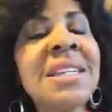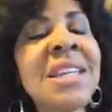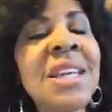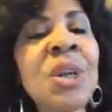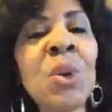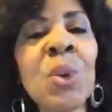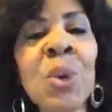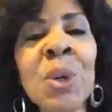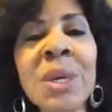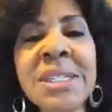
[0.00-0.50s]

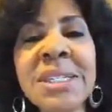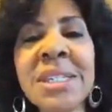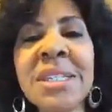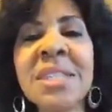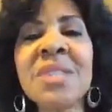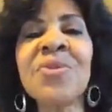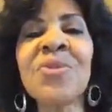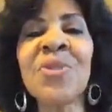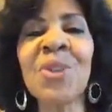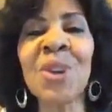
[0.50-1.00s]

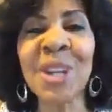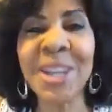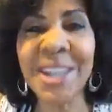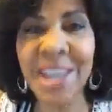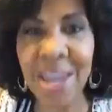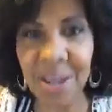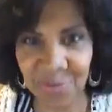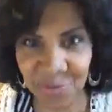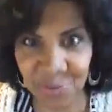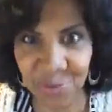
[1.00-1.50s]
decreases
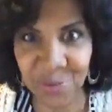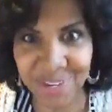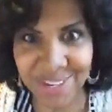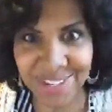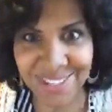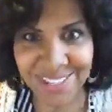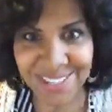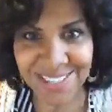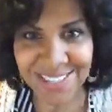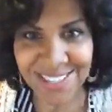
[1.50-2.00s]

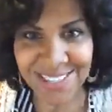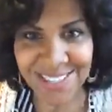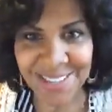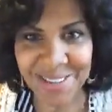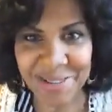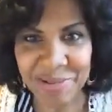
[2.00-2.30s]
forgetfulness.